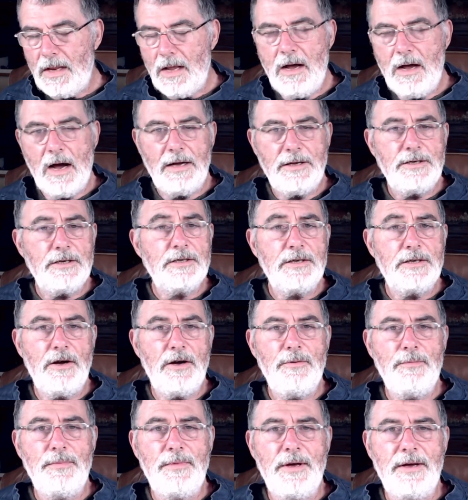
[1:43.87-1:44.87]
I just
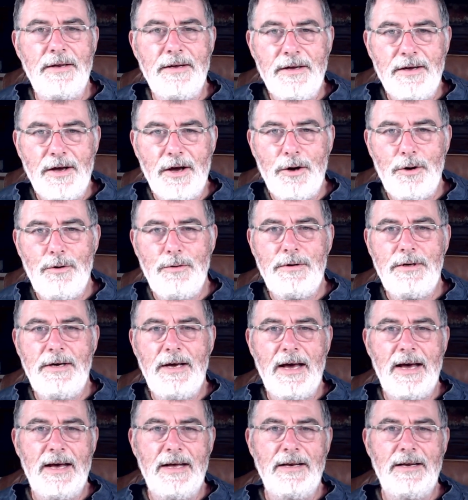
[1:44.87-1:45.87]
hope that Hootie
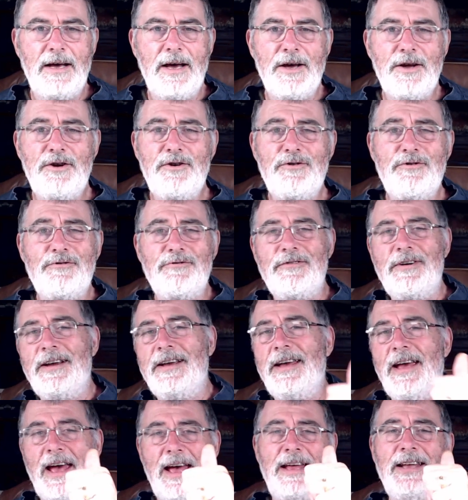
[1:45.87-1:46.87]
had a
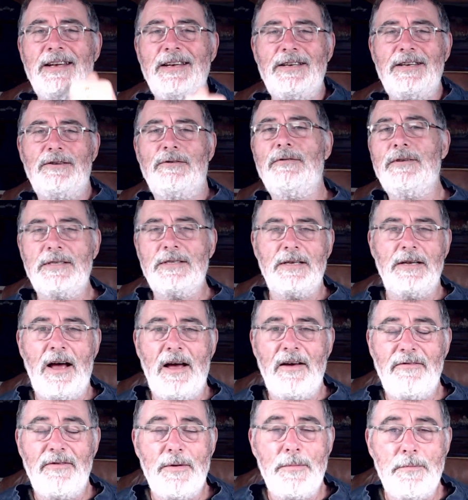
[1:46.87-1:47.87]
great end to his
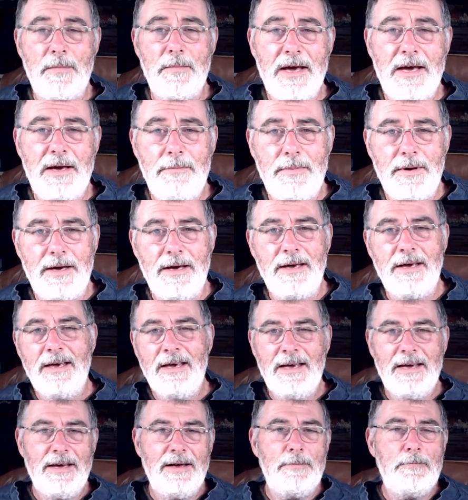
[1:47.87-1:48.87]
life, and maybe,
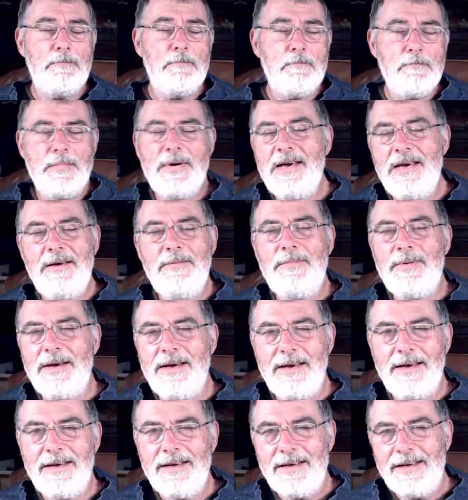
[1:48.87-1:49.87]

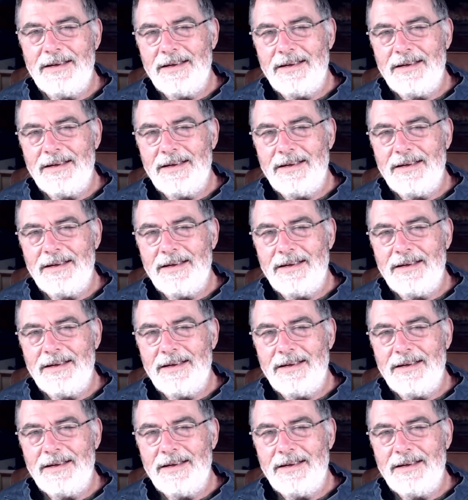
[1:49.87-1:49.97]
maybe